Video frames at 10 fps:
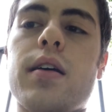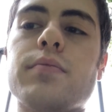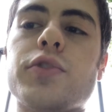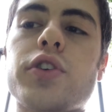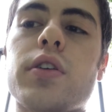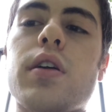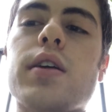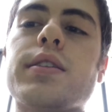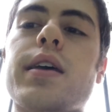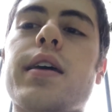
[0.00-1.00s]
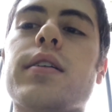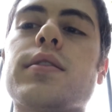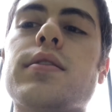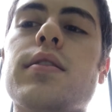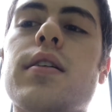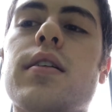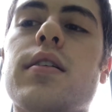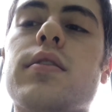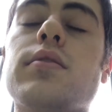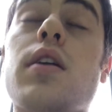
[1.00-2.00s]
Sugar
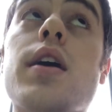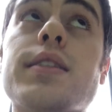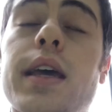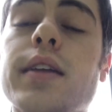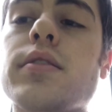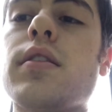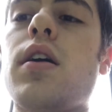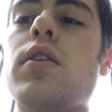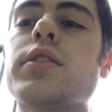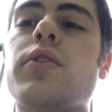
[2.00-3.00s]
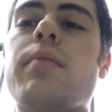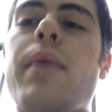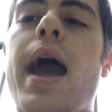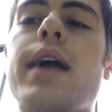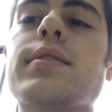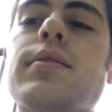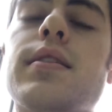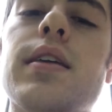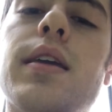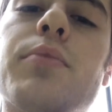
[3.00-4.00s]
content also impacts
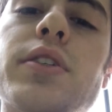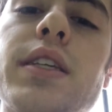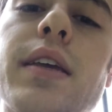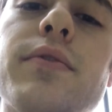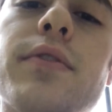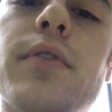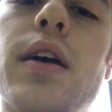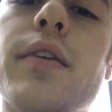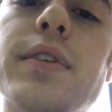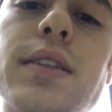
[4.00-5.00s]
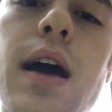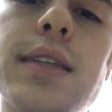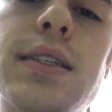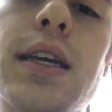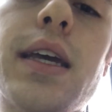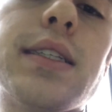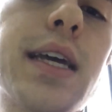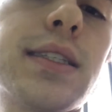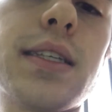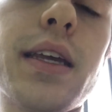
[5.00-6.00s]
the perceived viscosity and
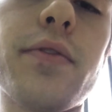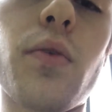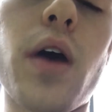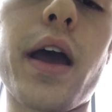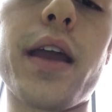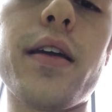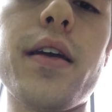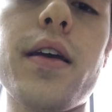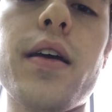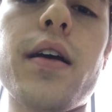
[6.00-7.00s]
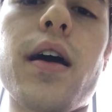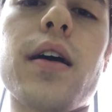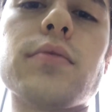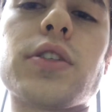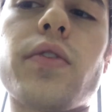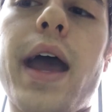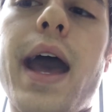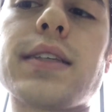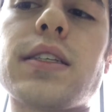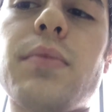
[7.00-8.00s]
density of the wine, so that
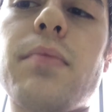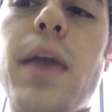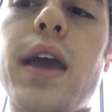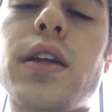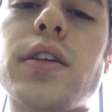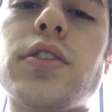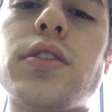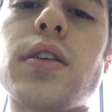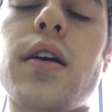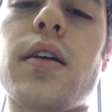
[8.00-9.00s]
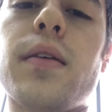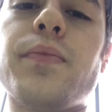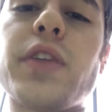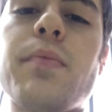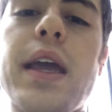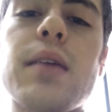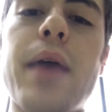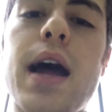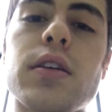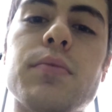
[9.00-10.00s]
has to be managed to make it
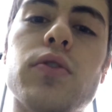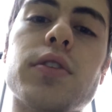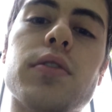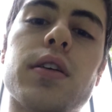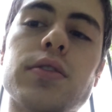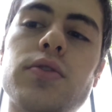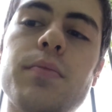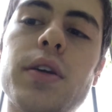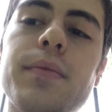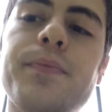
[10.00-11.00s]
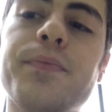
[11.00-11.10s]
palatable to the consumer.